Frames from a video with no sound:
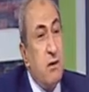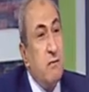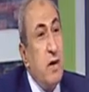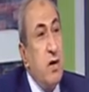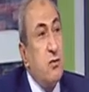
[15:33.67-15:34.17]

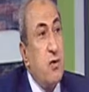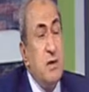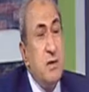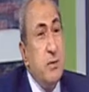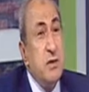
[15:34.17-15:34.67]
of
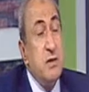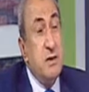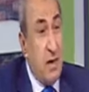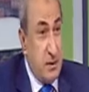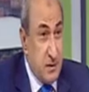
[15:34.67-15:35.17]
transmitting
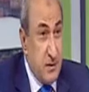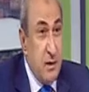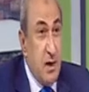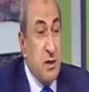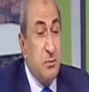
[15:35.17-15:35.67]
the gas
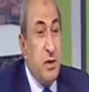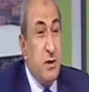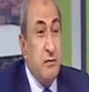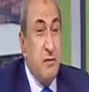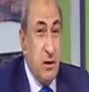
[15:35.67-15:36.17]
as
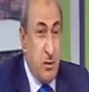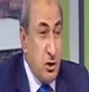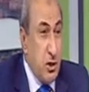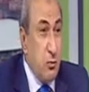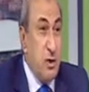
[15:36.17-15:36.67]
being very
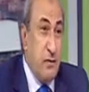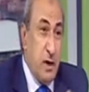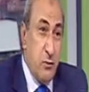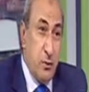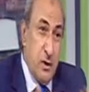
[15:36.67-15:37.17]
much
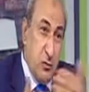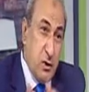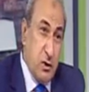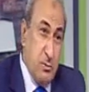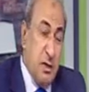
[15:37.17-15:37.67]
liquefied when it
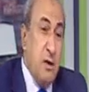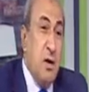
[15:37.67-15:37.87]
was to be,